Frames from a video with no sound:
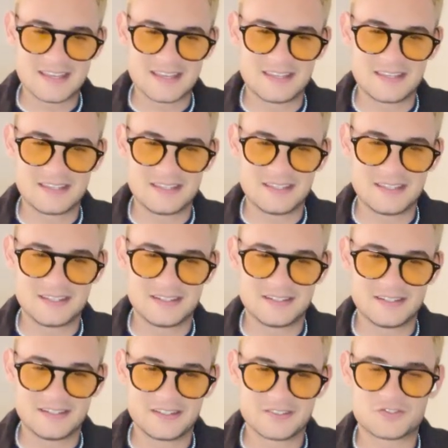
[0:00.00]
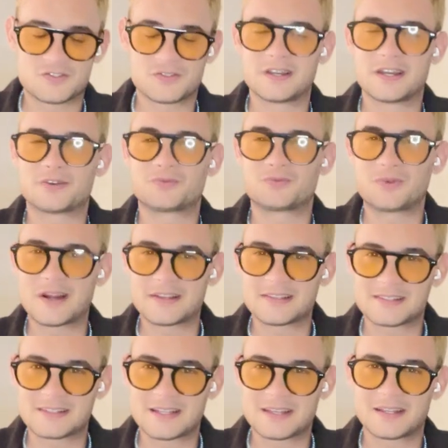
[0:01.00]
he needs to get
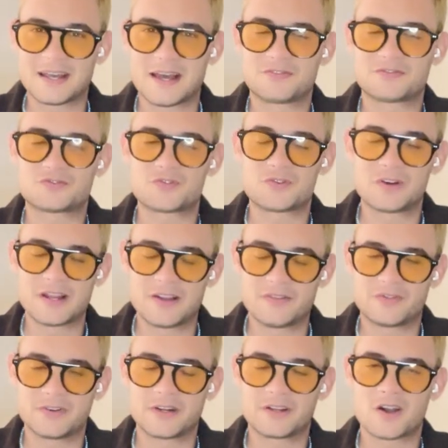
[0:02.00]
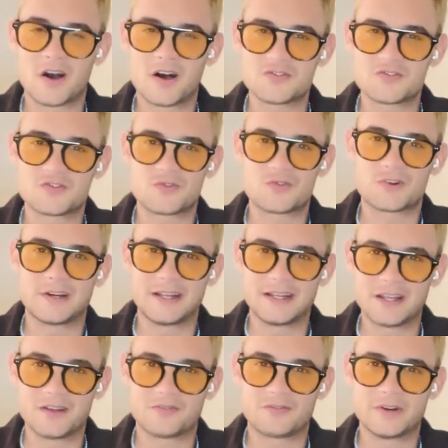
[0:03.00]
rest after every concert
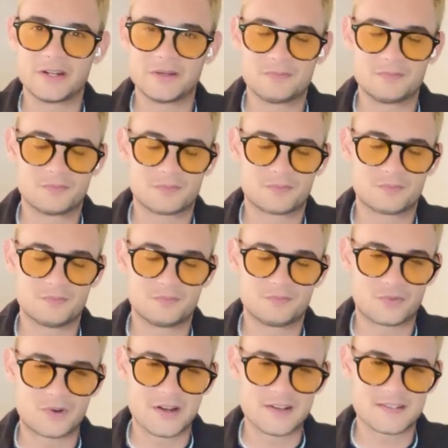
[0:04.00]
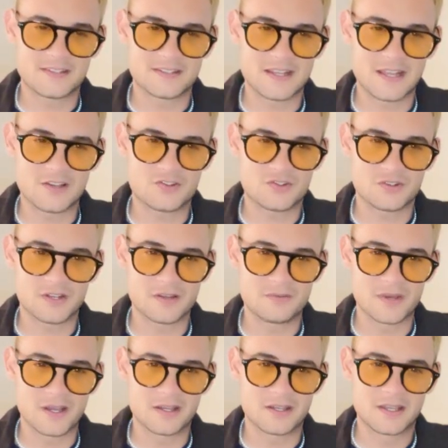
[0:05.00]
and every presentation they
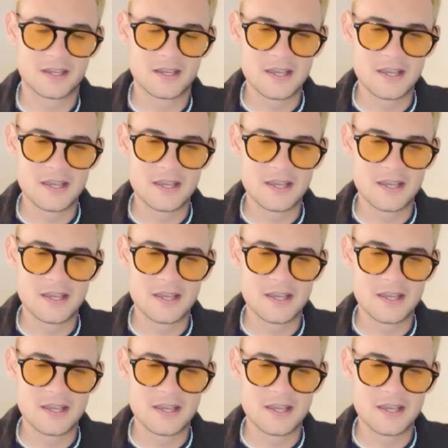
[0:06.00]
make.